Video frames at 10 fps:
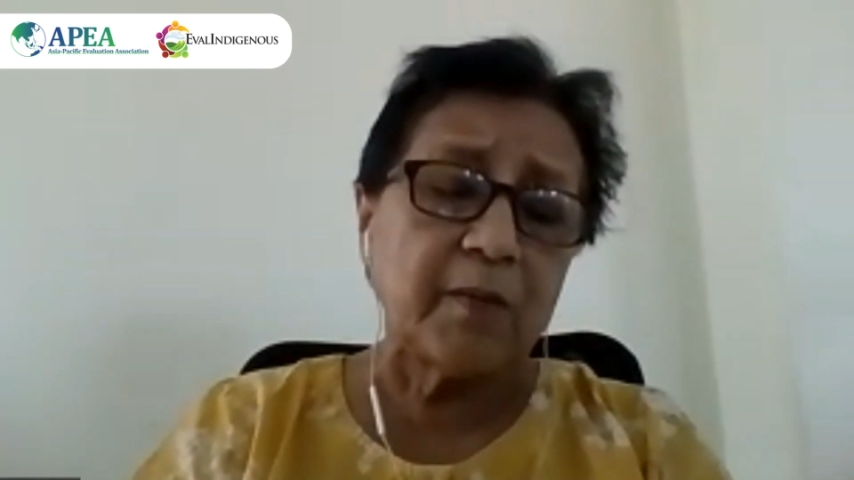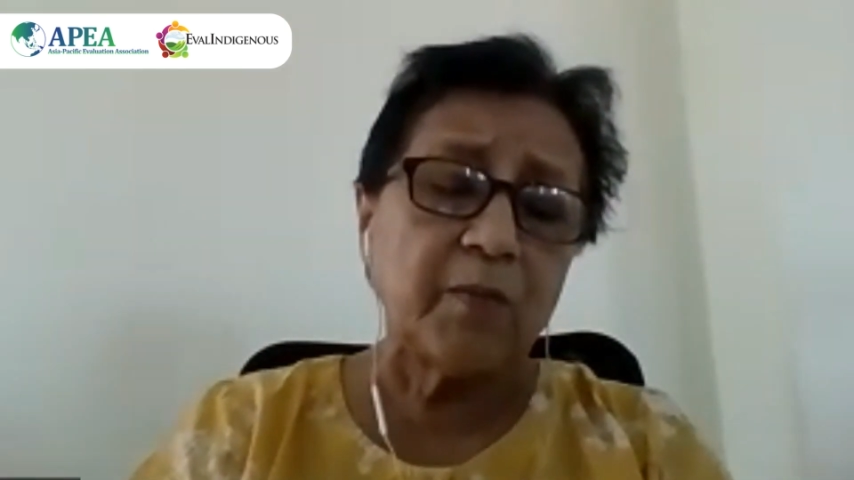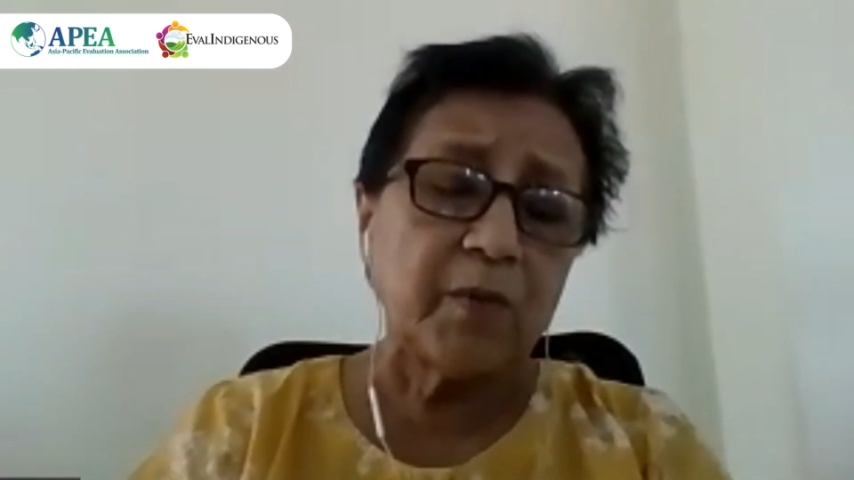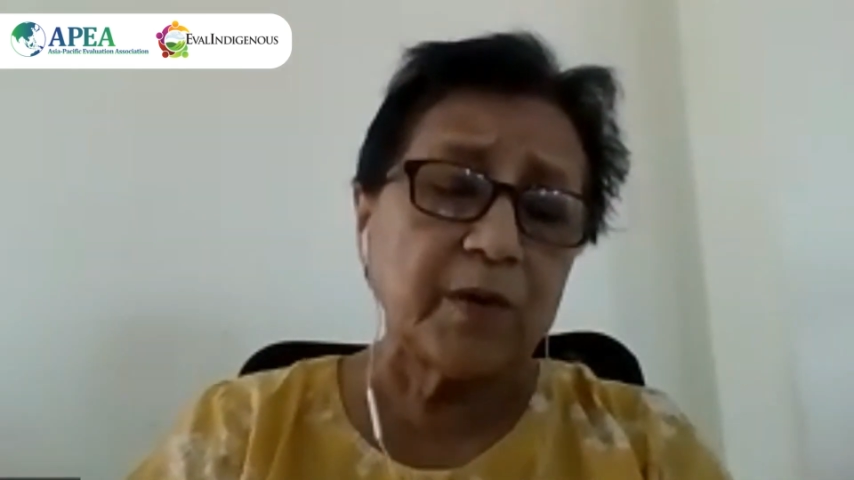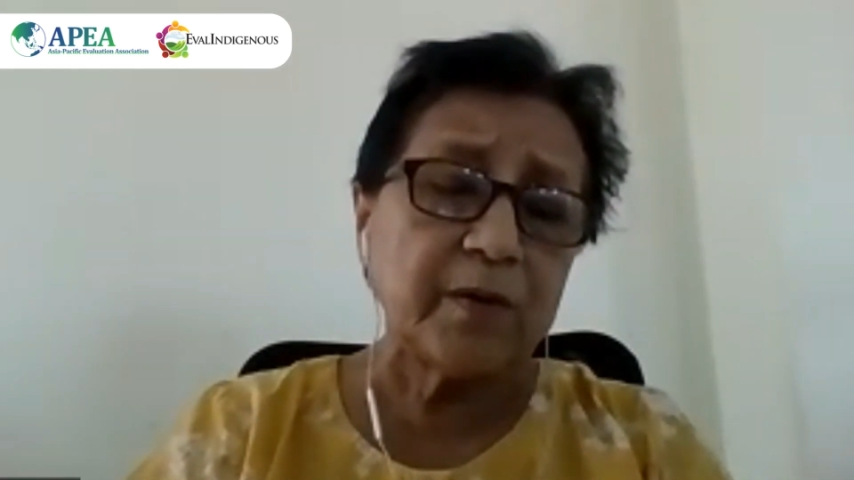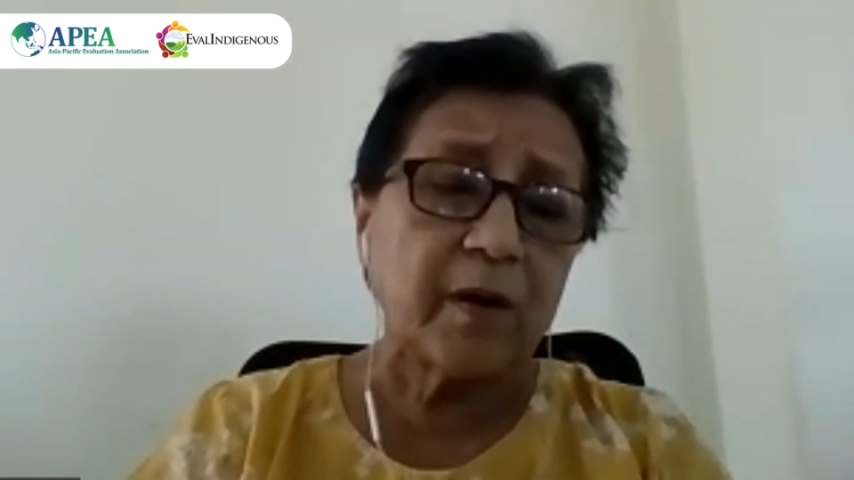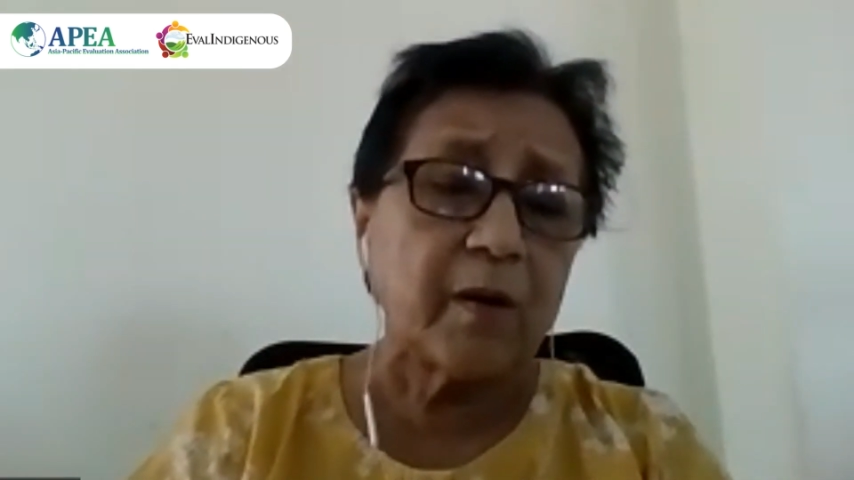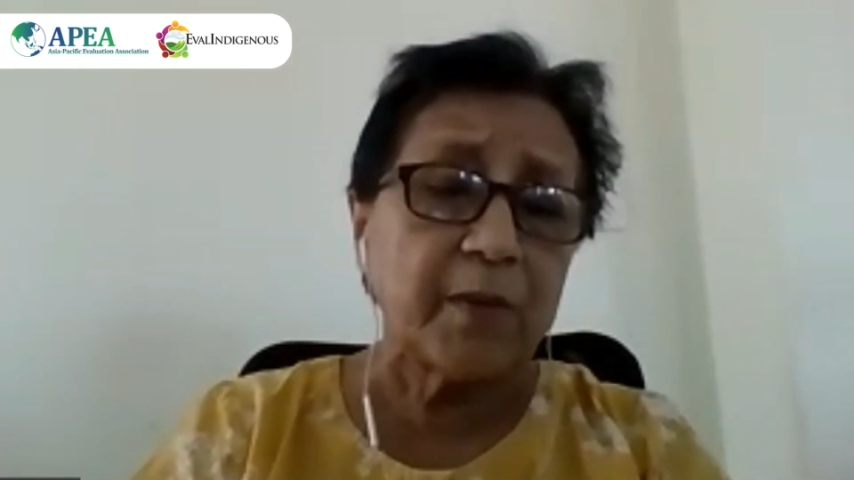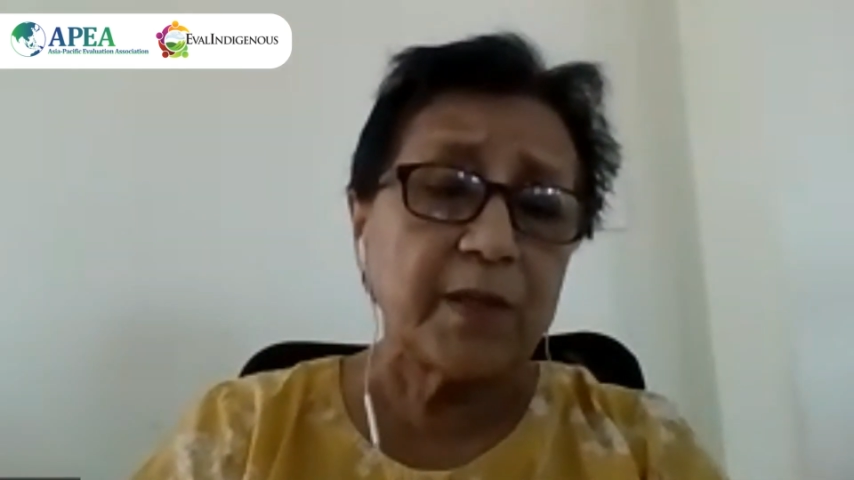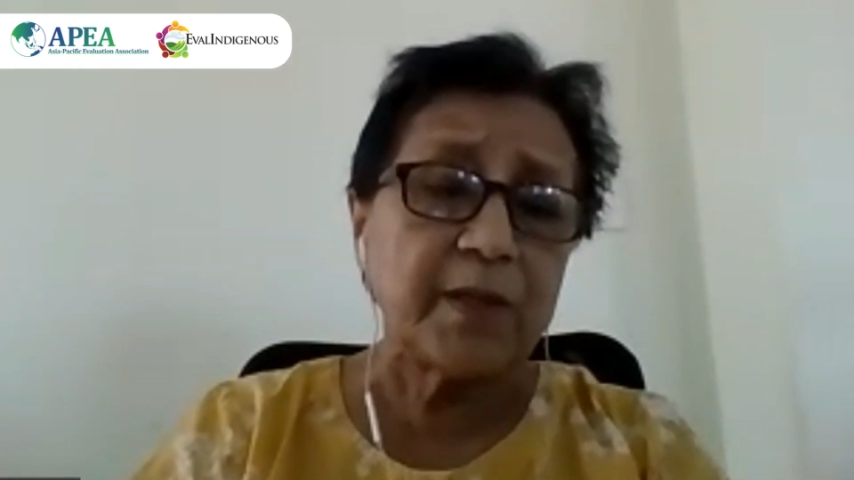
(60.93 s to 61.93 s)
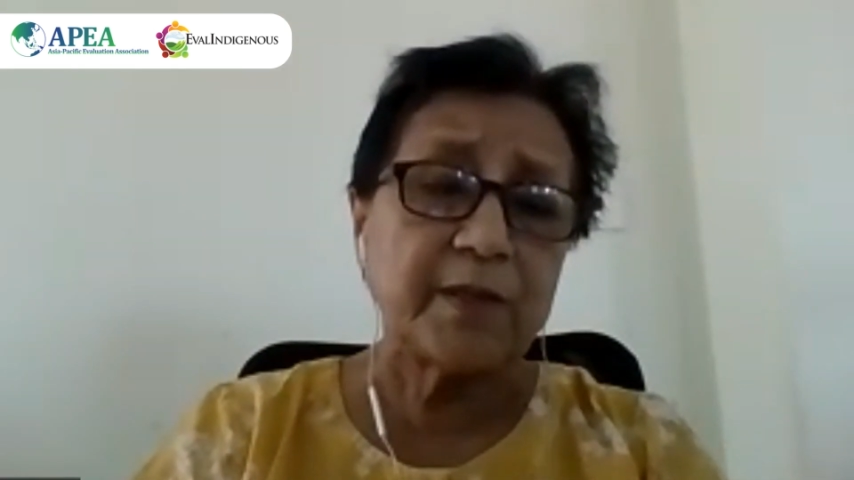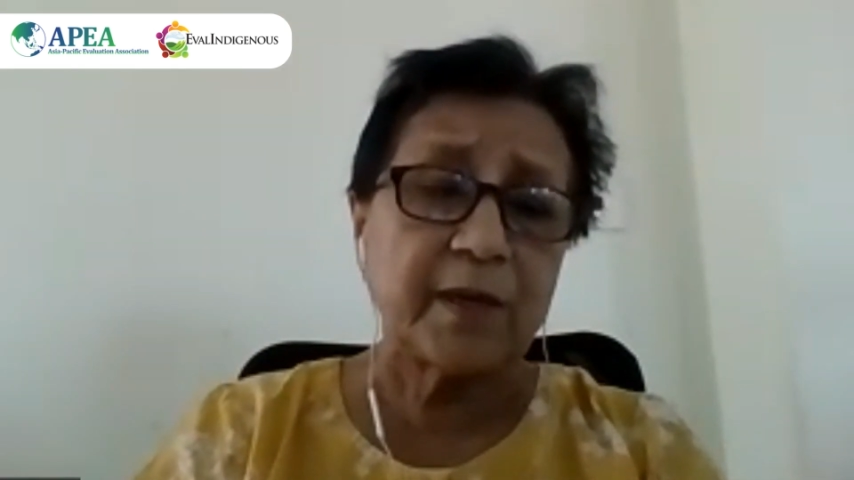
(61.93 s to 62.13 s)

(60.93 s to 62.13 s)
modern communities